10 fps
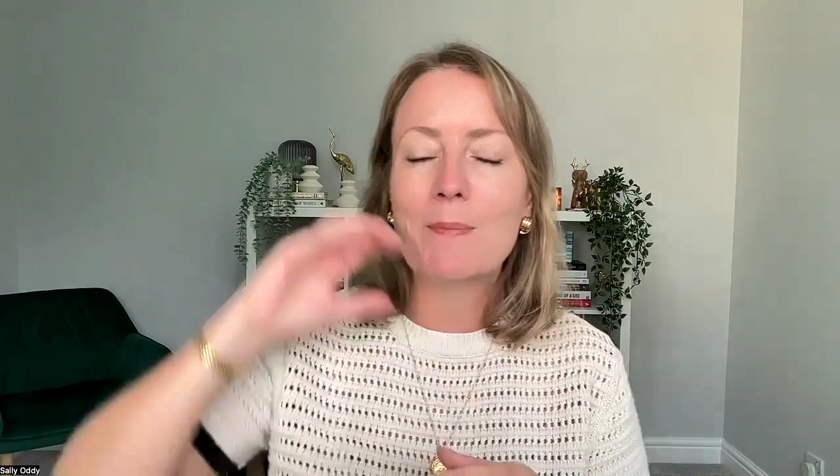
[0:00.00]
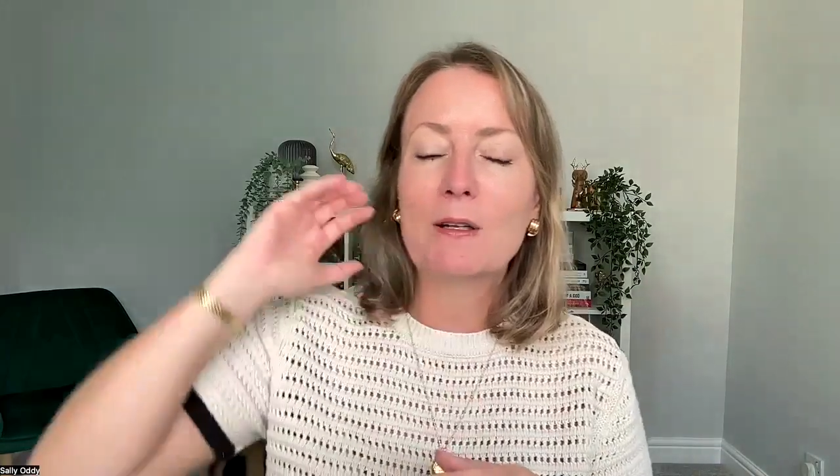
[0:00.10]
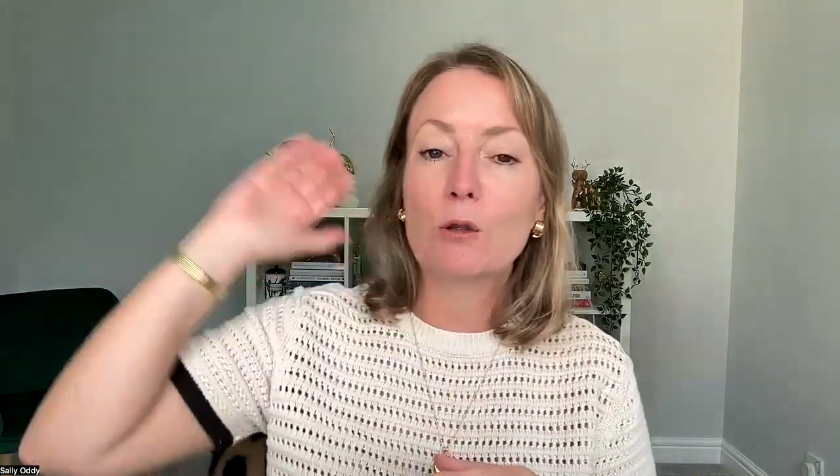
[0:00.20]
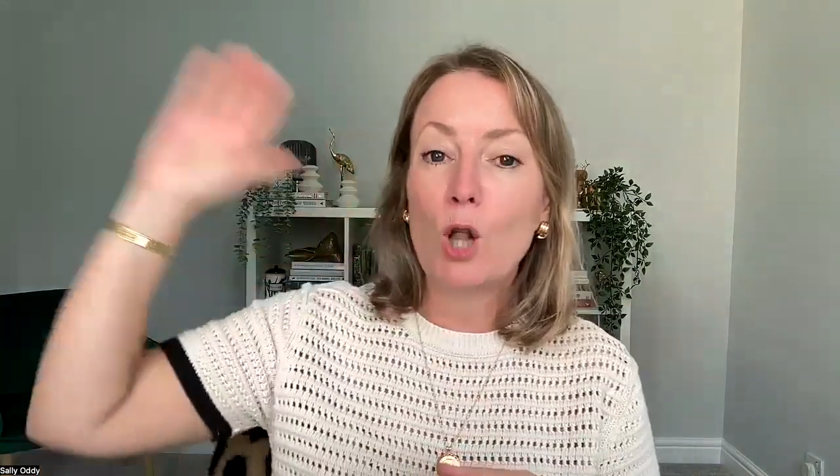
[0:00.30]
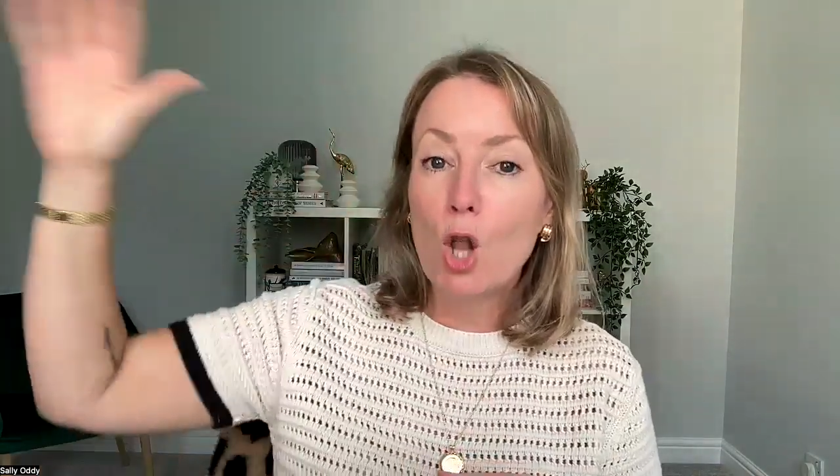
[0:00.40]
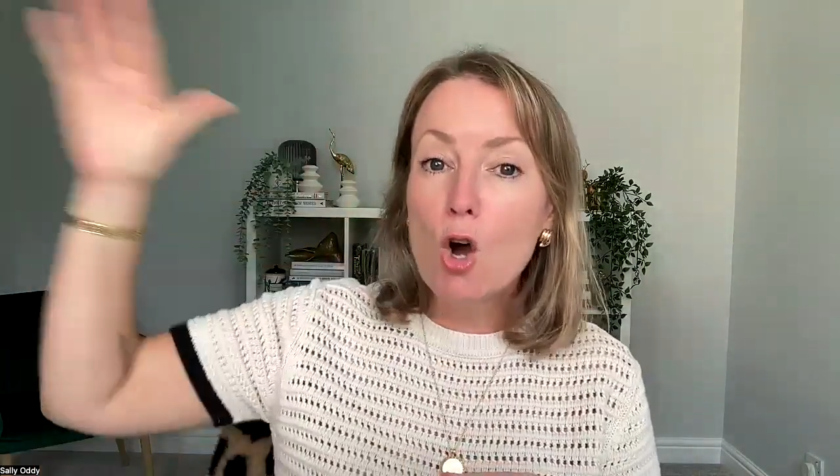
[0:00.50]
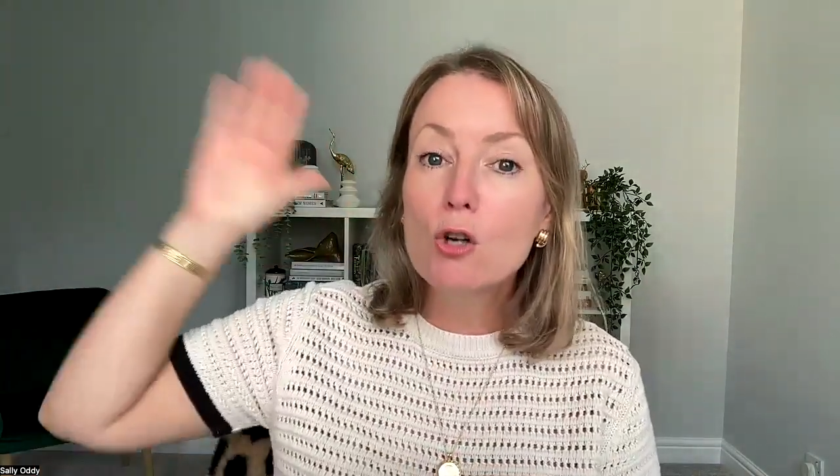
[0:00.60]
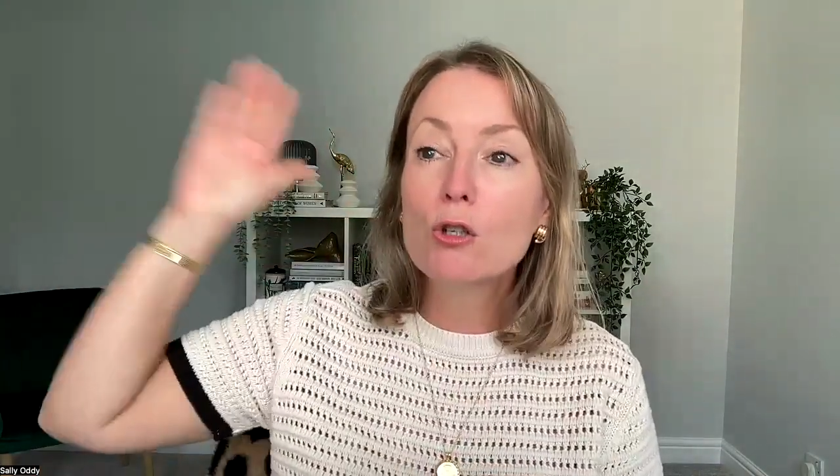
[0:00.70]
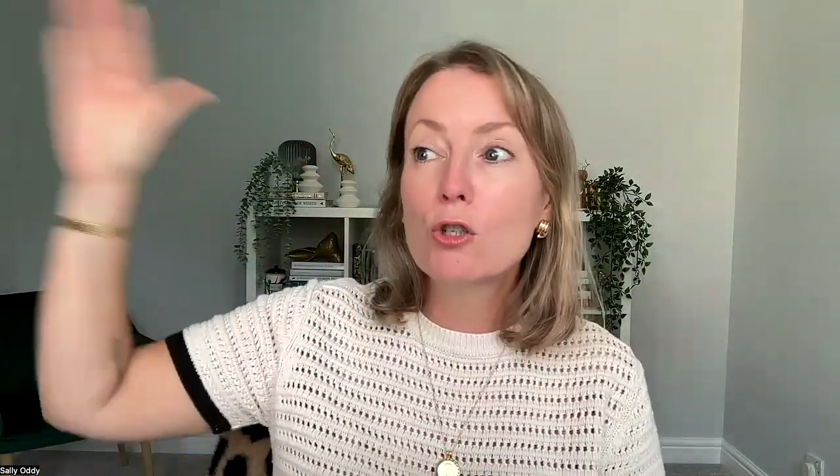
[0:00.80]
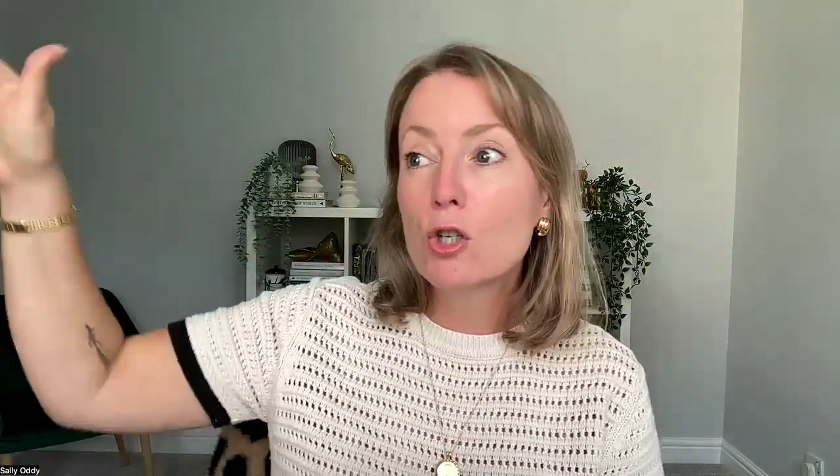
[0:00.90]
build
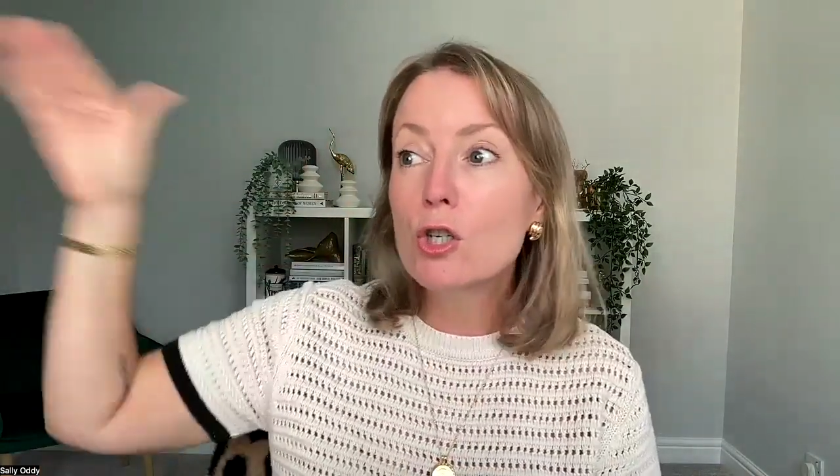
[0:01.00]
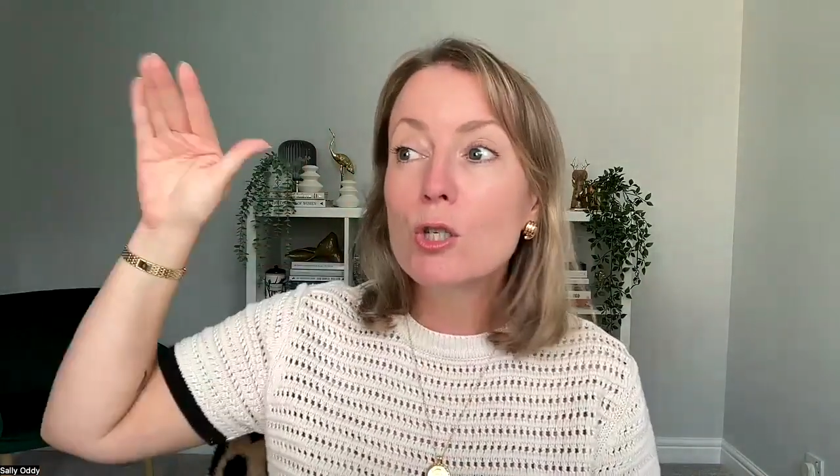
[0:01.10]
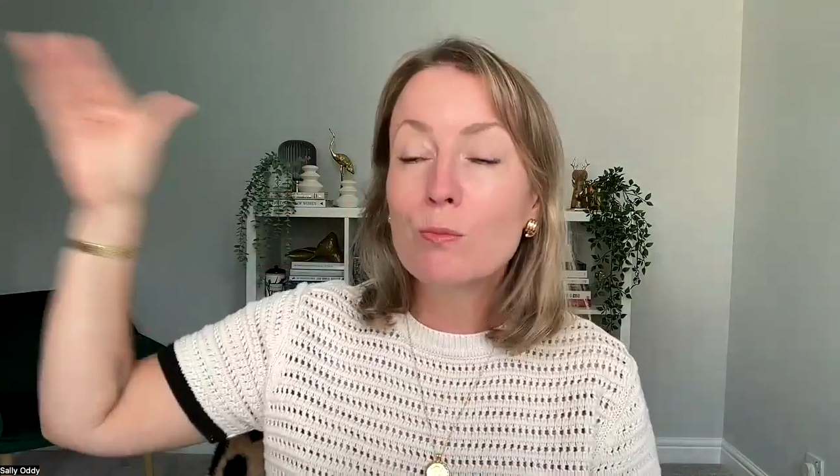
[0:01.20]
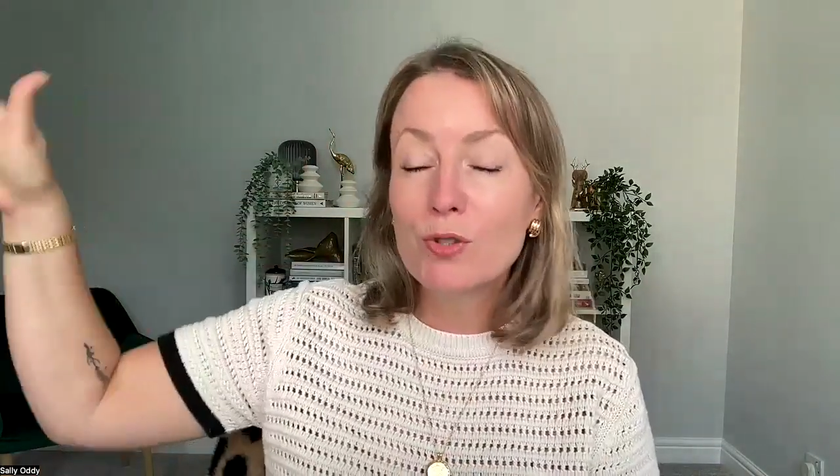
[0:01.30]
long-term